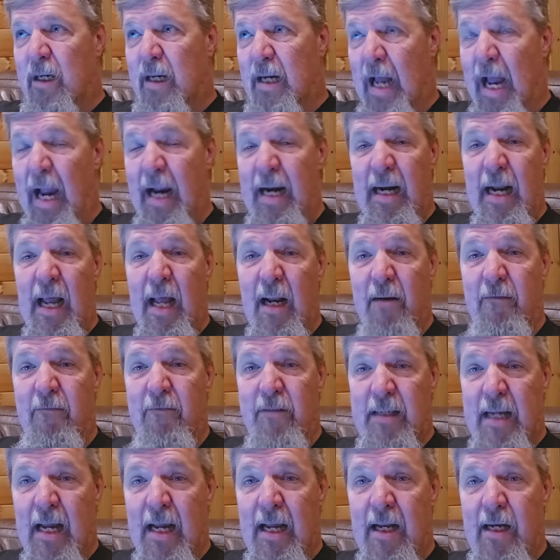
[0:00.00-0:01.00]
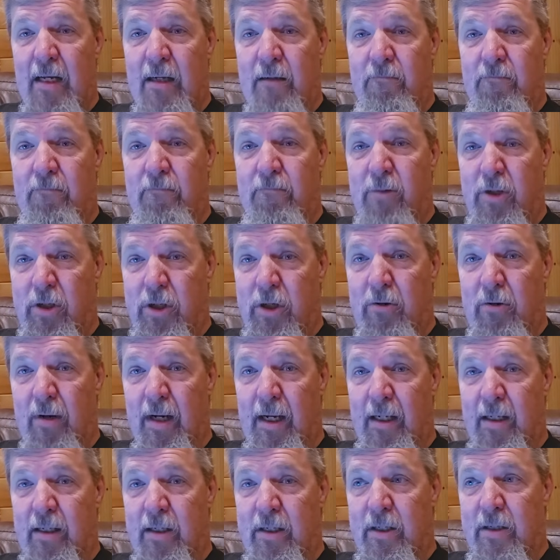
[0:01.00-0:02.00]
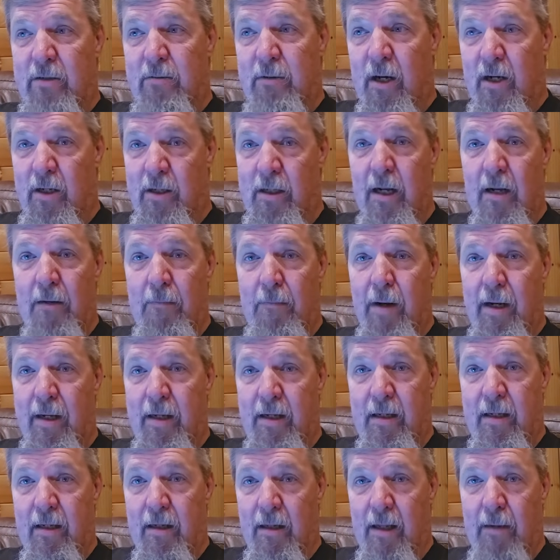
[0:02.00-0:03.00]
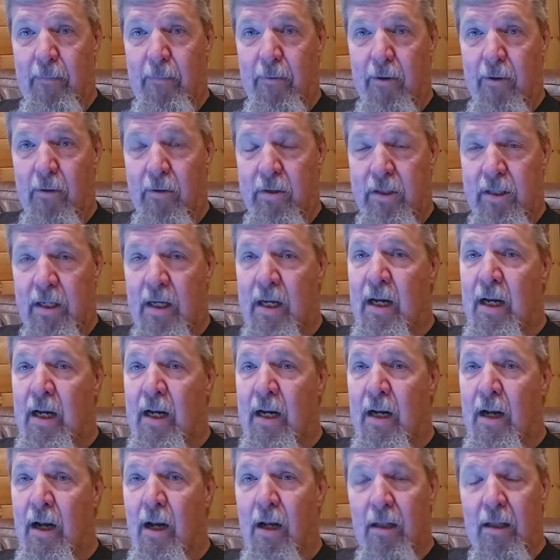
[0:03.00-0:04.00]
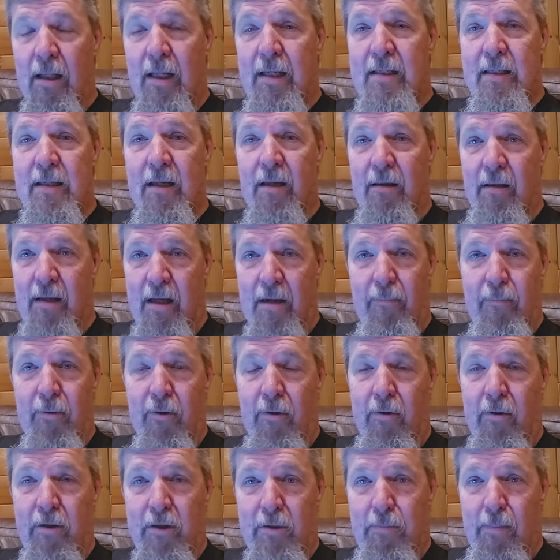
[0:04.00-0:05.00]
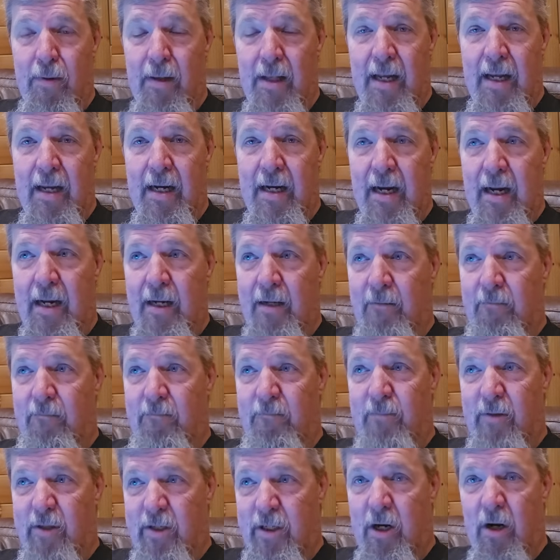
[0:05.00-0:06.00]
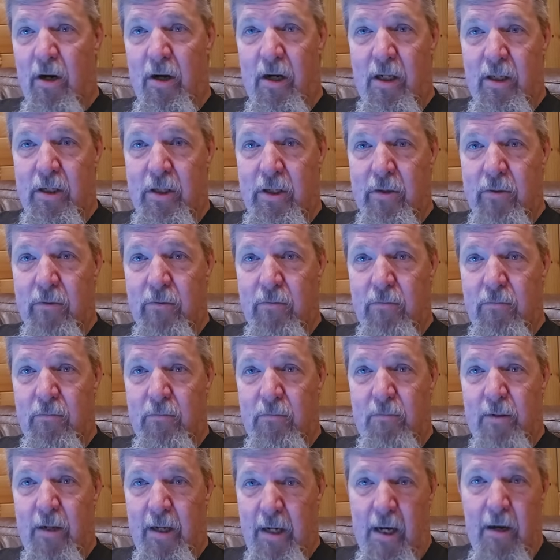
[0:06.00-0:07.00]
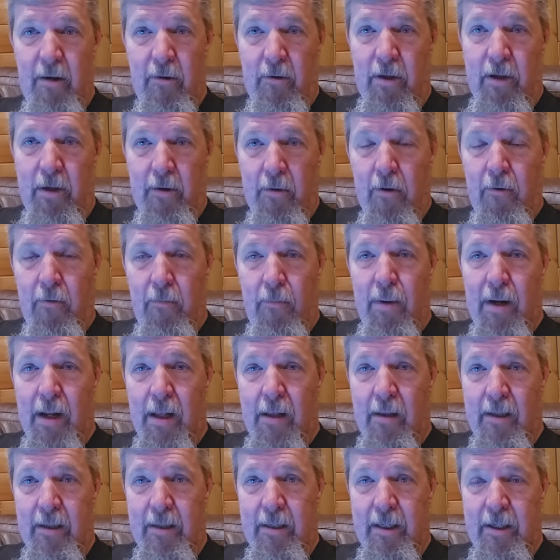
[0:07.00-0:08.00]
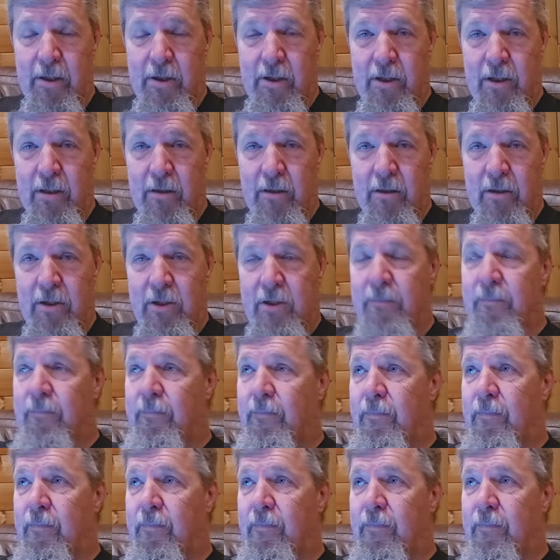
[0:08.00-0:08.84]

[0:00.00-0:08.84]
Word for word: nine out of 10 shootings are done by liberals, unless the liberals plan on starting to kill their own politicians,